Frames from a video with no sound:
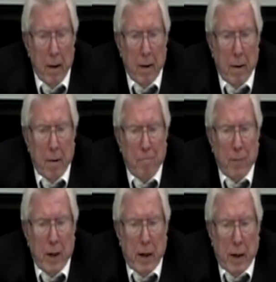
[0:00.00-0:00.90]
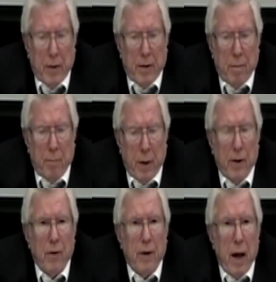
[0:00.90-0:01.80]
um, he is a
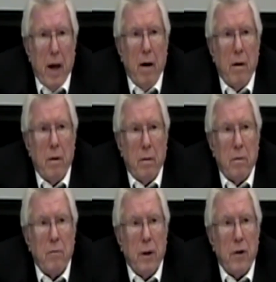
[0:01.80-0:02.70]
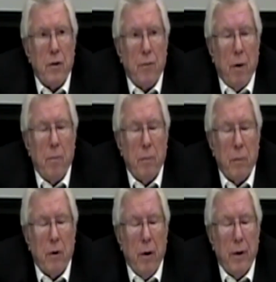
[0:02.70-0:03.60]
billionaire uh, rich from
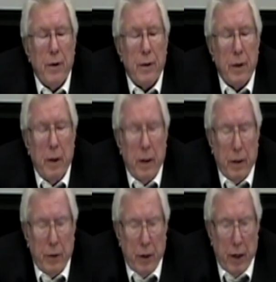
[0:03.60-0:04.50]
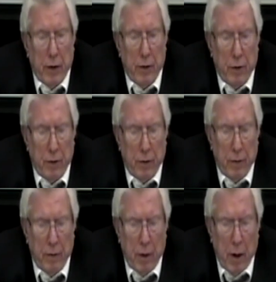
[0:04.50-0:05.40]
currency exchange
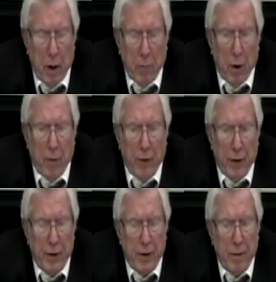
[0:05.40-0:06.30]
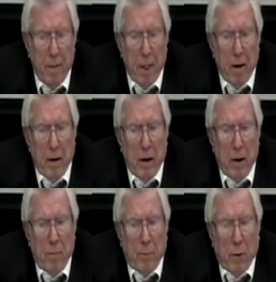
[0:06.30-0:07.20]
uh, profits.
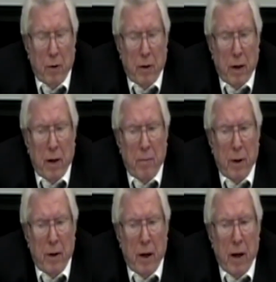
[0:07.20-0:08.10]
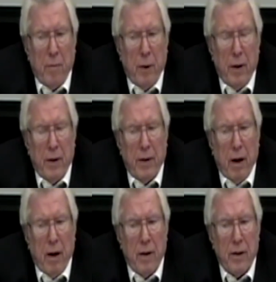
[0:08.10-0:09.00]
He pulled eight million, $8 billion
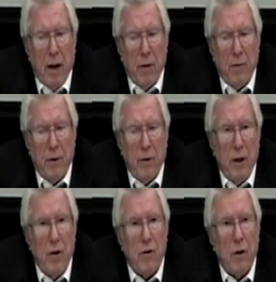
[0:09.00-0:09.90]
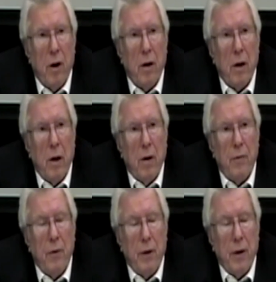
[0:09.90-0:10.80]
dollars out of Indonesia a
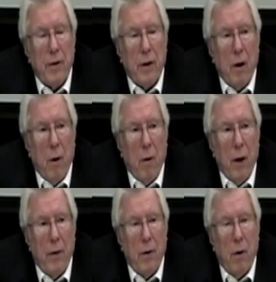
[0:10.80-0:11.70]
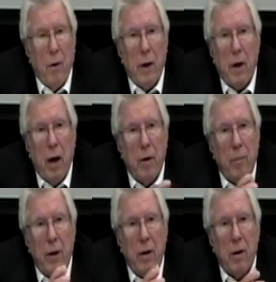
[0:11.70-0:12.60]
few years ago, and the whole
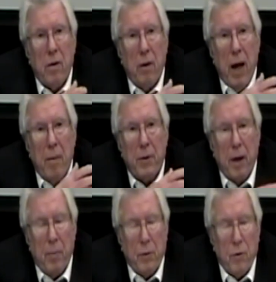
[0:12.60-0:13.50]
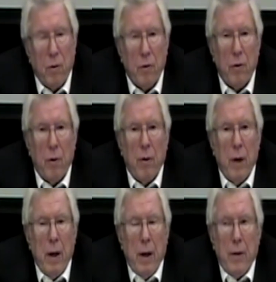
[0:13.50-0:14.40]
economy collapsed up to Tokyo.
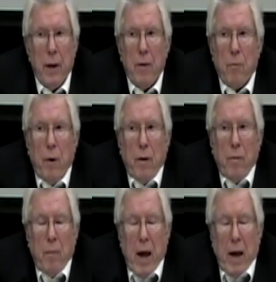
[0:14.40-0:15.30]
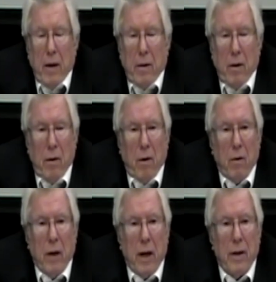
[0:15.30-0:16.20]
That one man, you
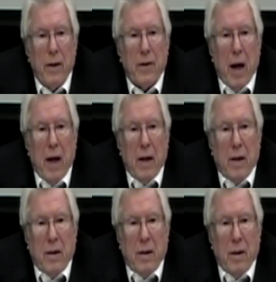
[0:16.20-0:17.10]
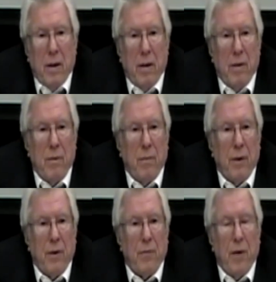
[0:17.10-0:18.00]
know, can decide uh,
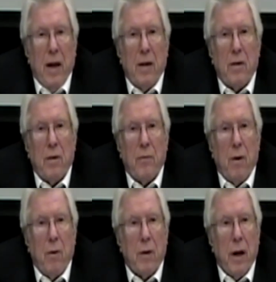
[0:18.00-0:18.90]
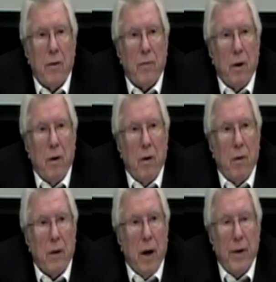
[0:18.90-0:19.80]
what the fate of a whole country or a
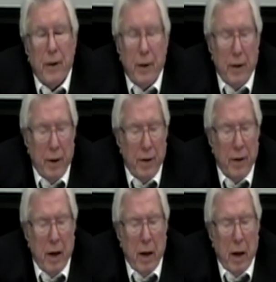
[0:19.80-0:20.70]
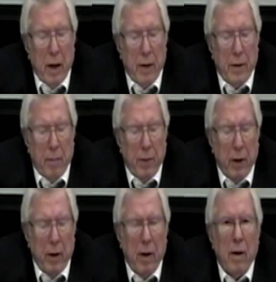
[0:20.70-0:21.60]
whole continent is, is
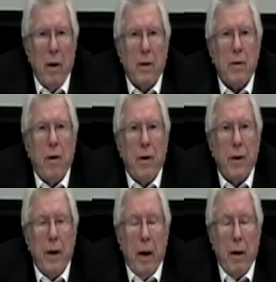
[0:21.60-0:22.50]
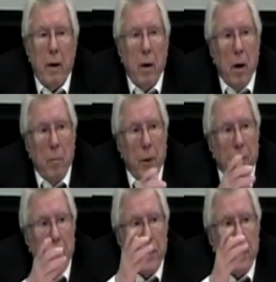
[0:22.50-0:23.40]
something uh, extraordinary. But
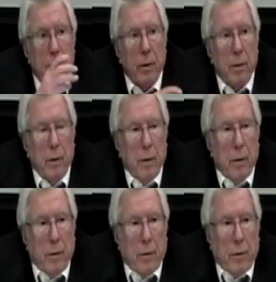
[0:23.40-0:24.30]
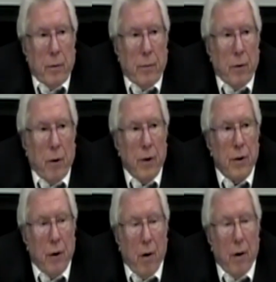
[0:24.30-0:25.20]
this, uh, uh, George
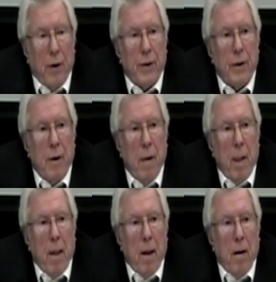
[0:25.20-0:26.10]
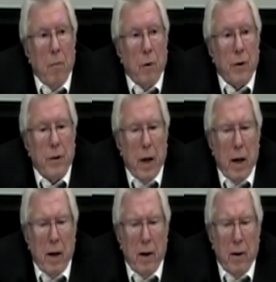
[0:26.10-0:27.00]
Soros uh, would
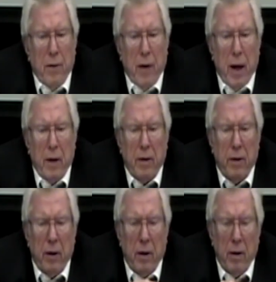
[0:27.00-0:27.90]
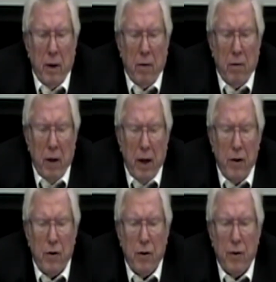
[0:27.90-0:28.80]
say that the
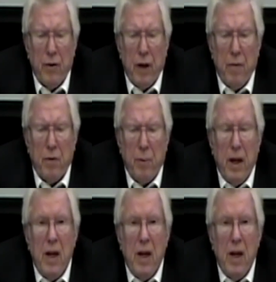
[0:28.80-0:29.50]
regulations have to be